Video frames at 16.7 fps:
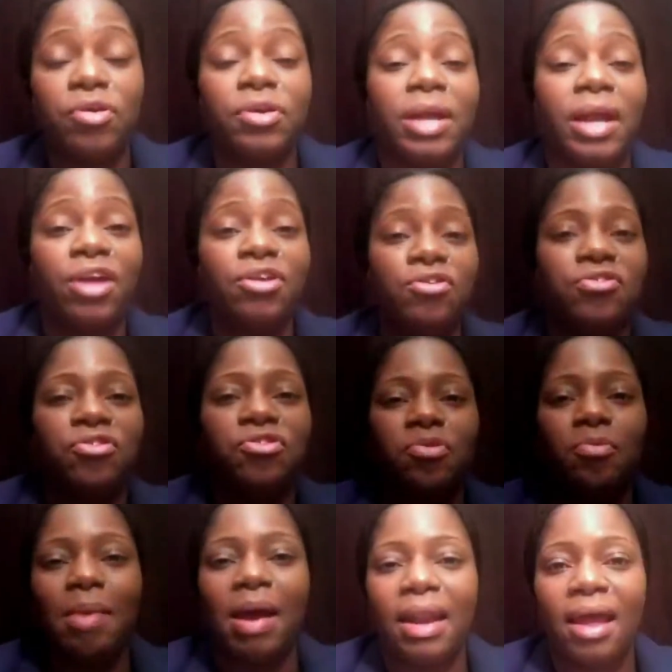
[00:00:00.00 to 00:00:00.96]
that I used to
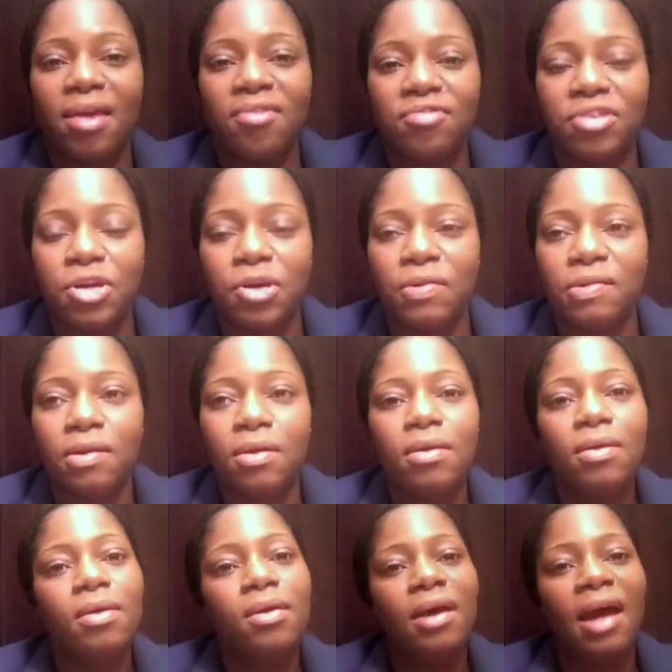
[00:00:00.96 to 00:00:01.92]
do my live videos,
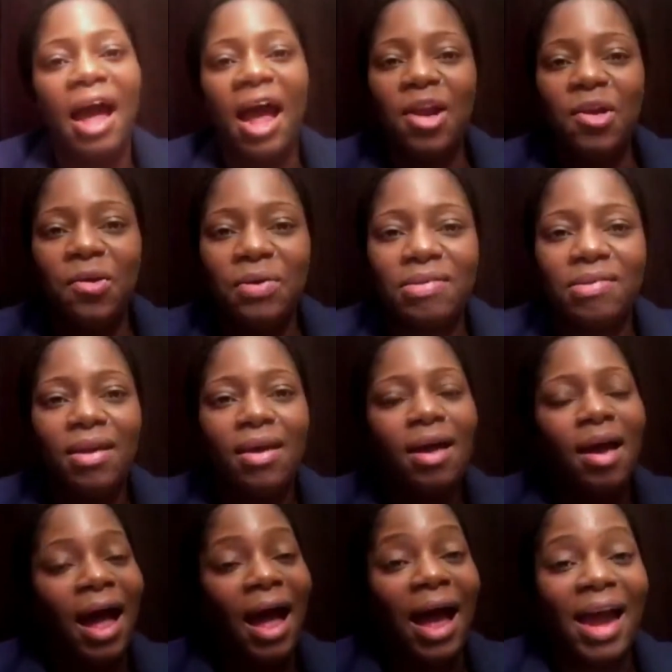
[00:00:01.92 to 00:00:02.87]
I
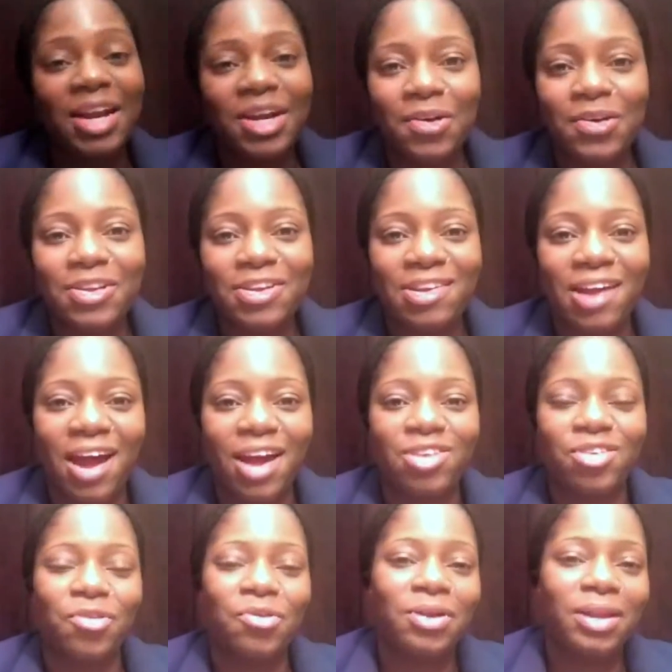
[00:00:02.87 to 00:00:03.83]
had it on
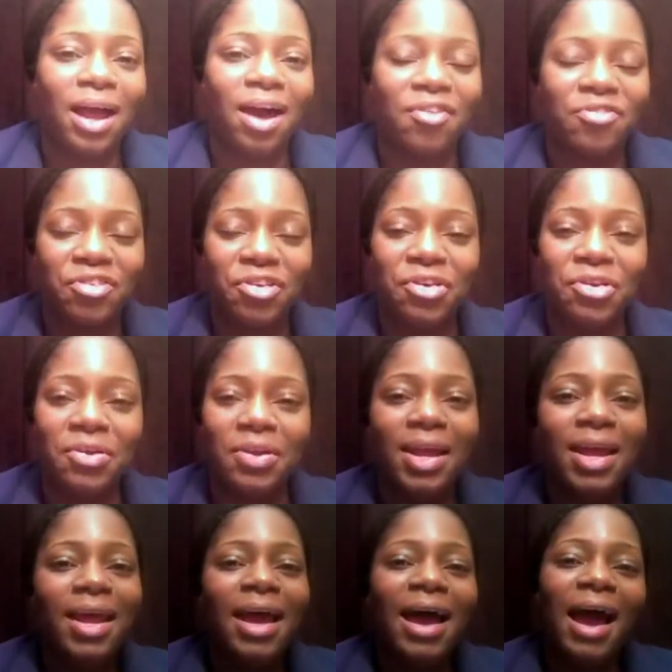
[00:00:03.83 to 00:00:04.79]
charge all afternoon,
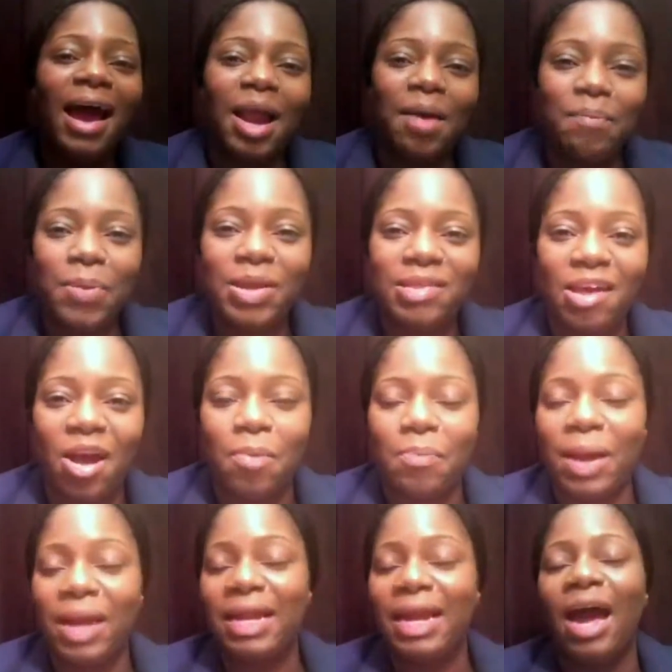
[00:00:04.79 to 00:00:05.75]
and I picked it
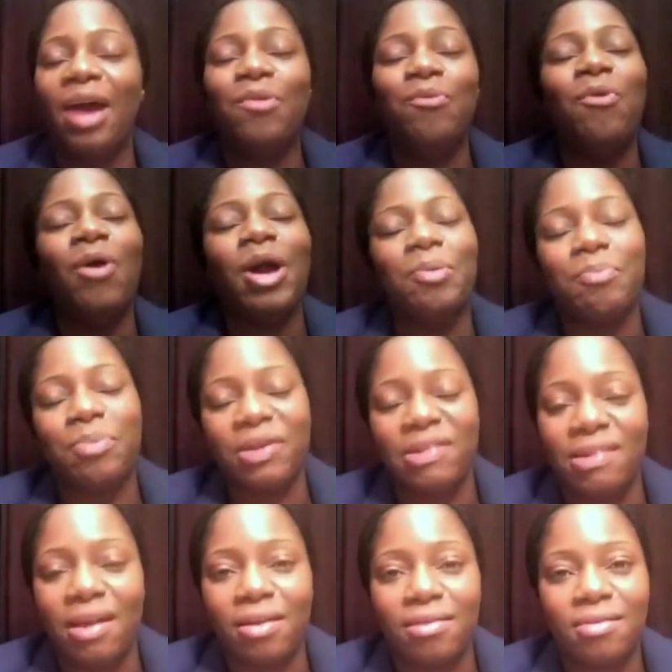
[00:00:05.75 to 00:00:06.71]
up and it had
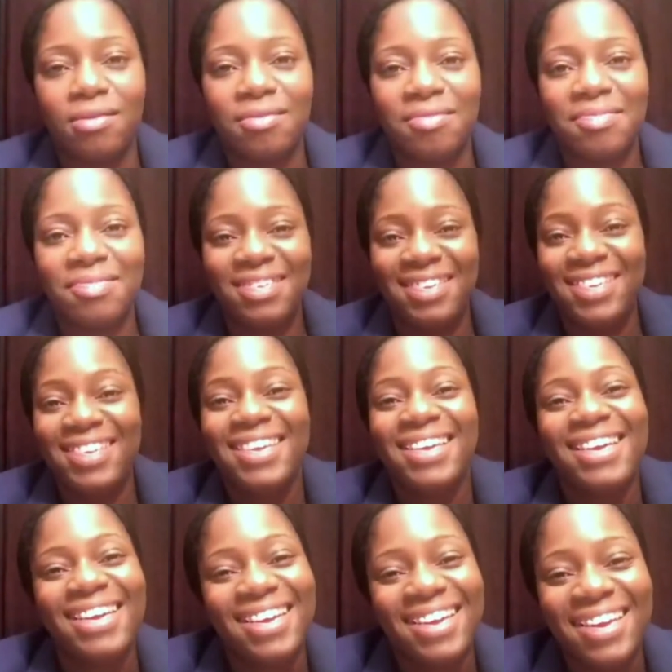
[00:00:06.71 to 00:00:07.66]
1%.
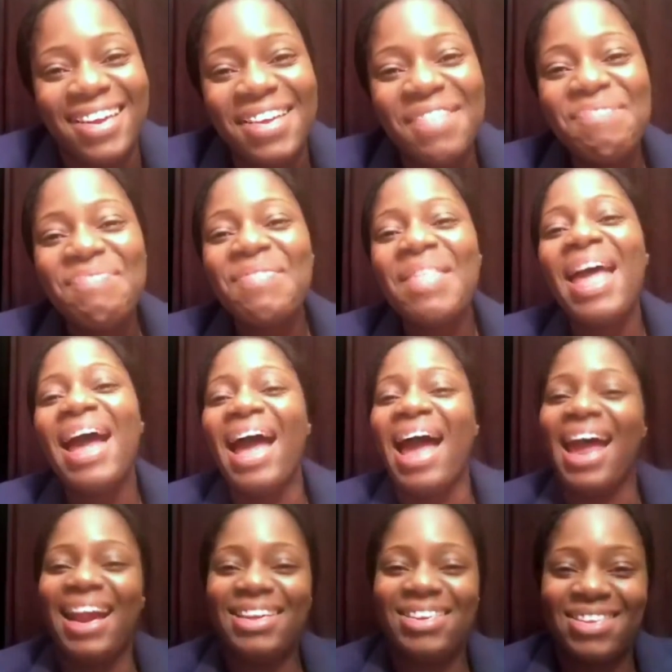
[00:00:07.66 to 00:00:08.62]
And
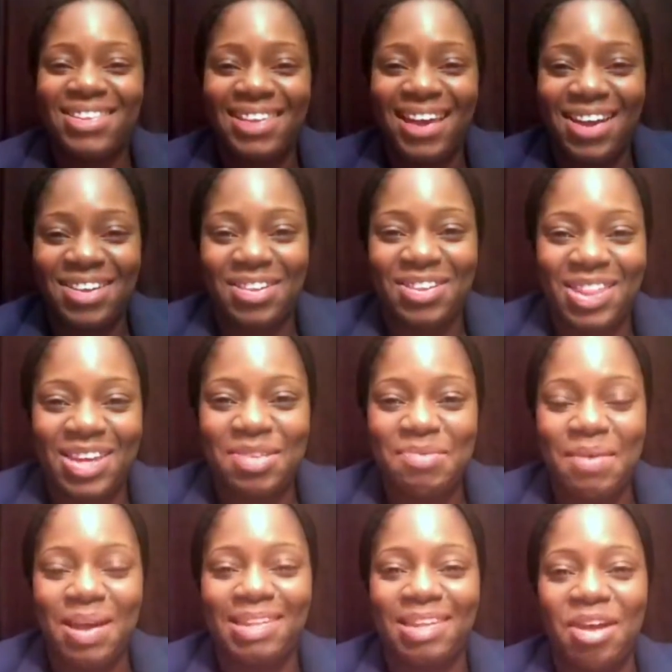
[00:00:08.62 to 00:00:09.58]
I just started to think to
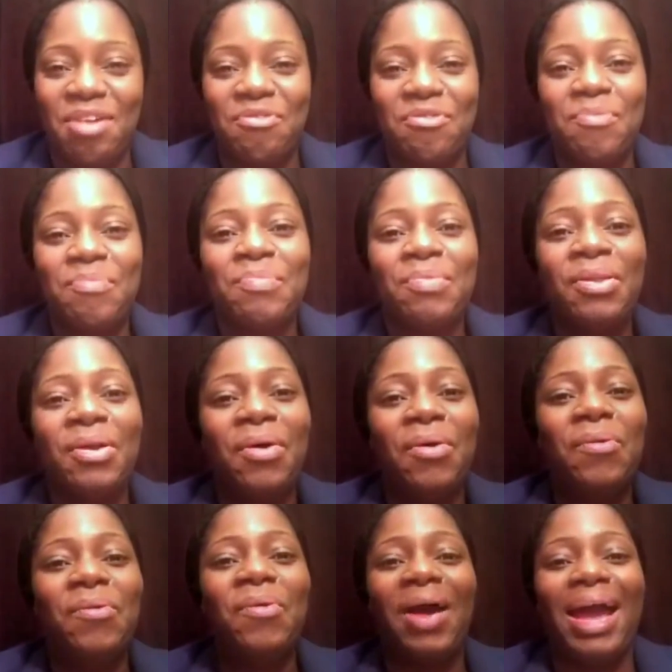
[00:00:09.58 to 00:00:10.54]
myself,
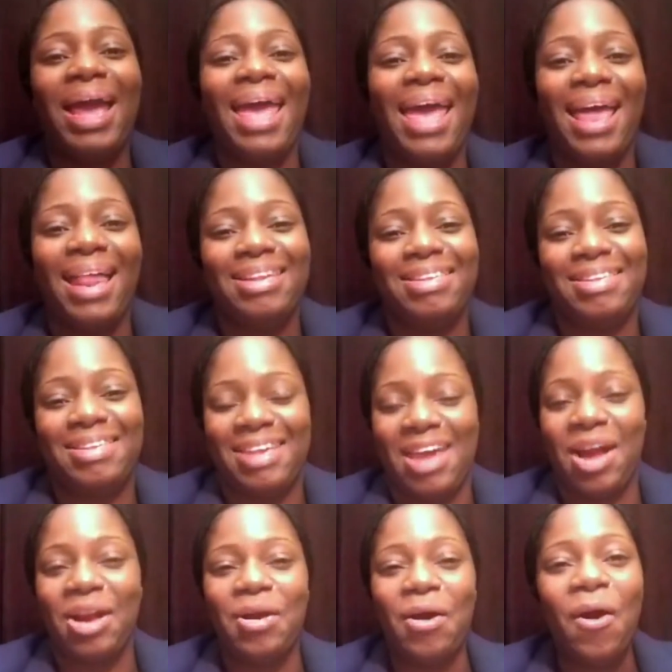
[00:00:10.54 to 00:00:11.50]
what else
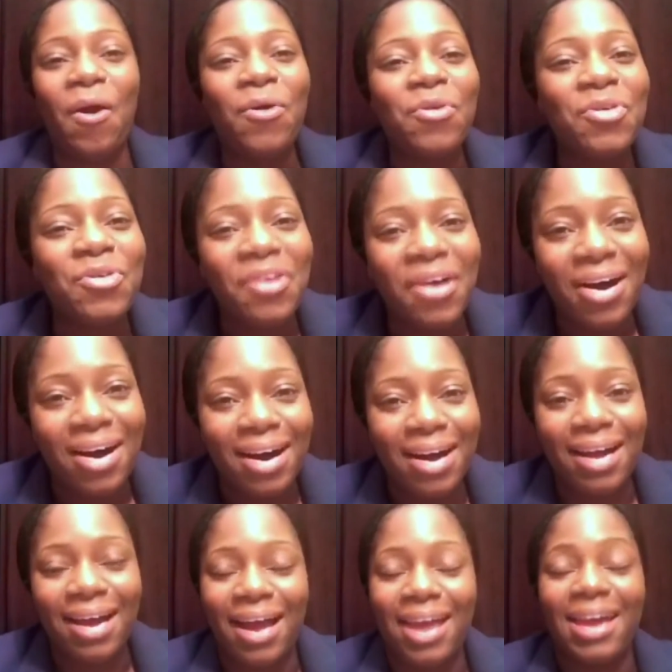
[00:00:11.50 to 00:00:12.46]
can go
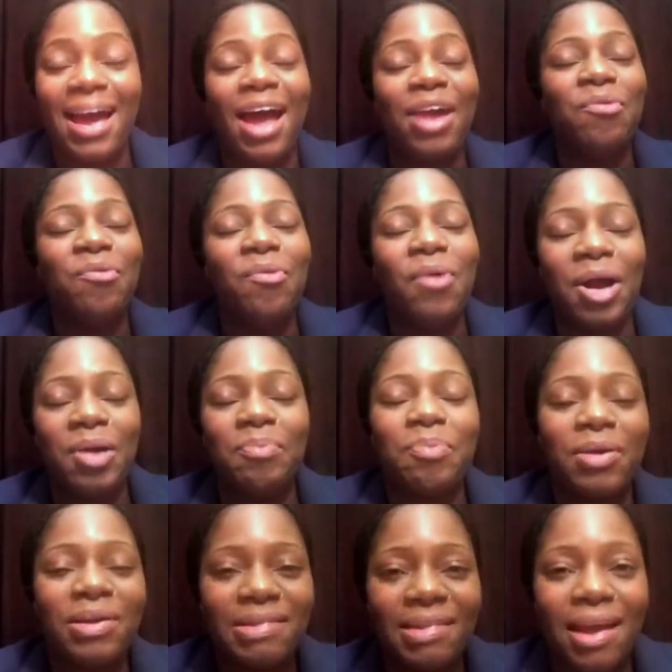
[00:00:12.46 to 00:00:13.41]
wrong? It had
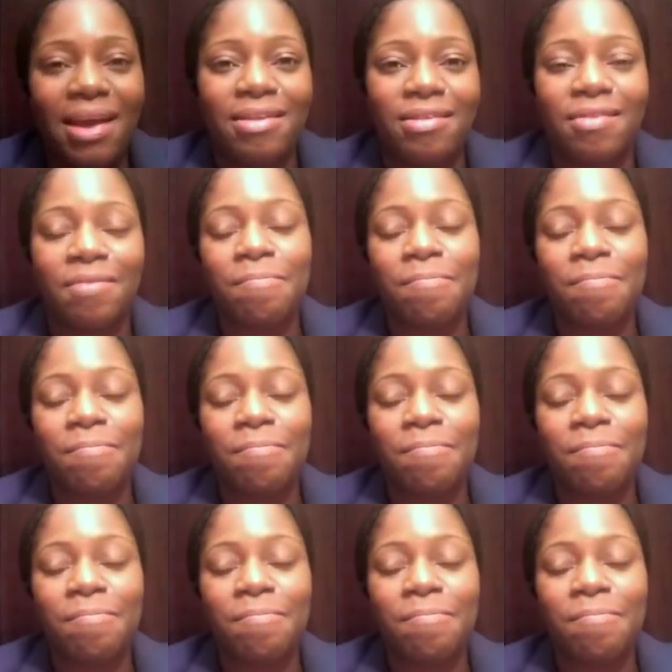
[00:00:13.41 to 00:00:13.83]
1%.